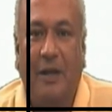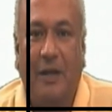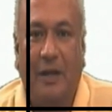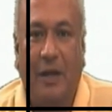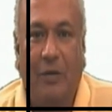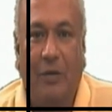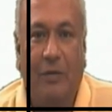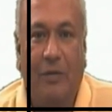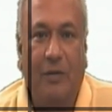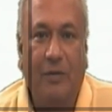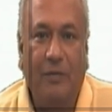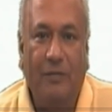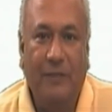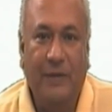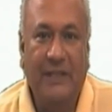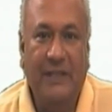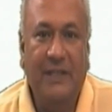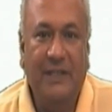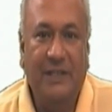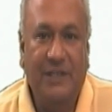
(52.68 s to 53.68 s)
Now,
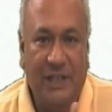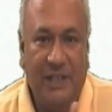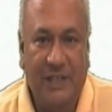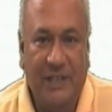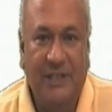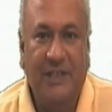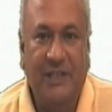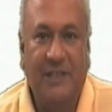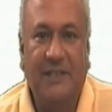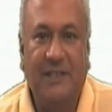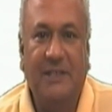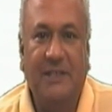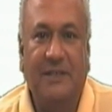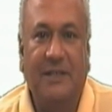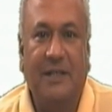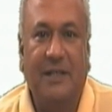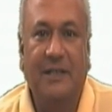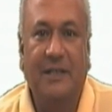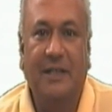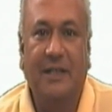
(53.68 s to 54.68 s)
with the
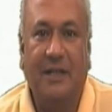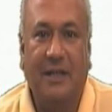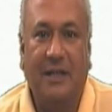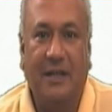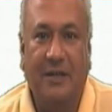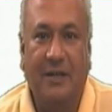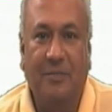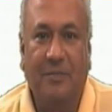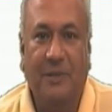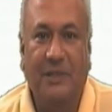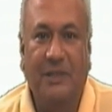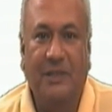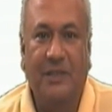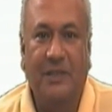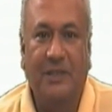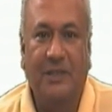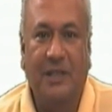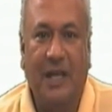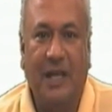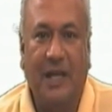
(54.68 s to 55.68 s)
changes in the current
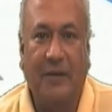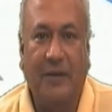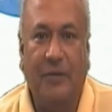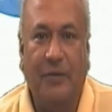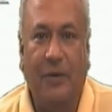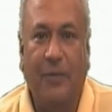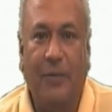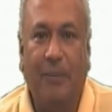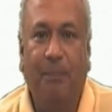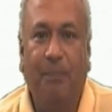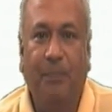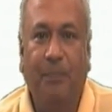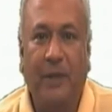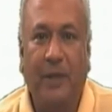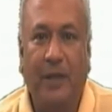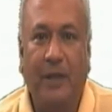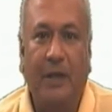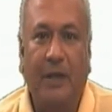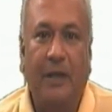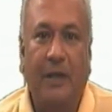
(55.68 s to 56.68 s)
business scenario,
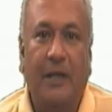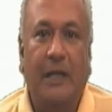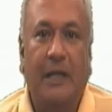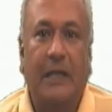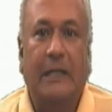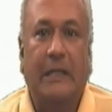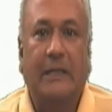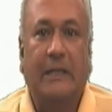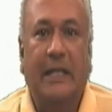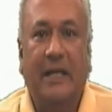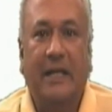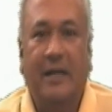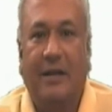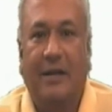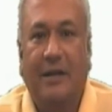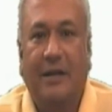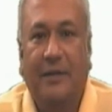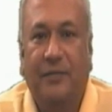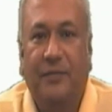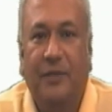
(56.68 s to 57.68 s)
there
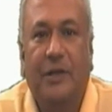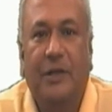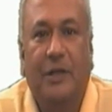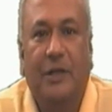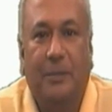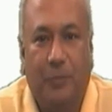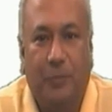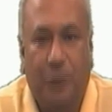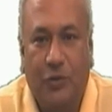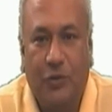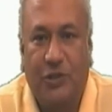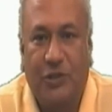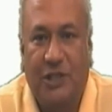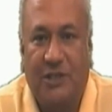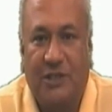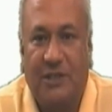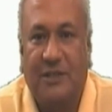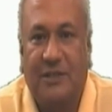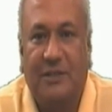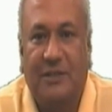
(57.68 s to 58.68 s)
are different
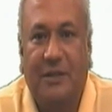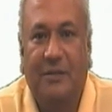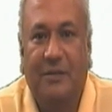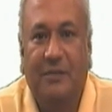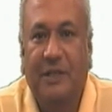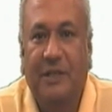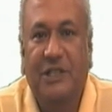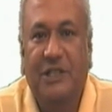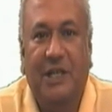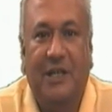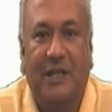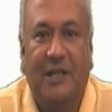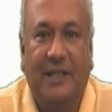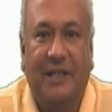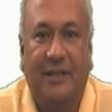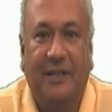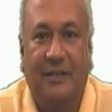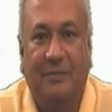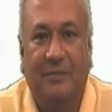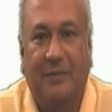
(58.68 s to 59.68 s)
approaches which are
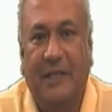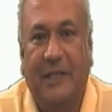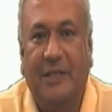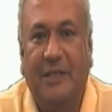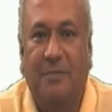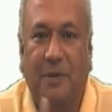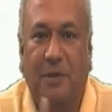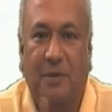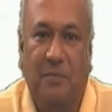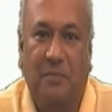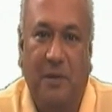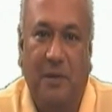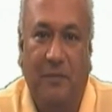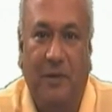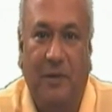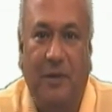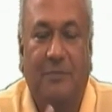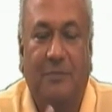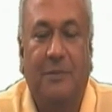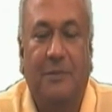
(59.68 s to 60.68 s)
taken by the people.
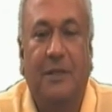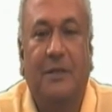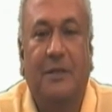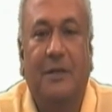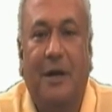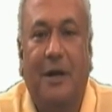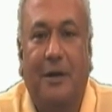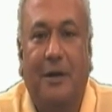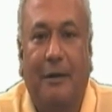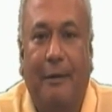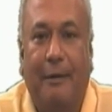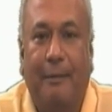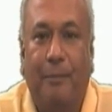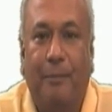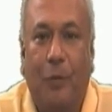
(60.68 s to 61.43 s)
One of the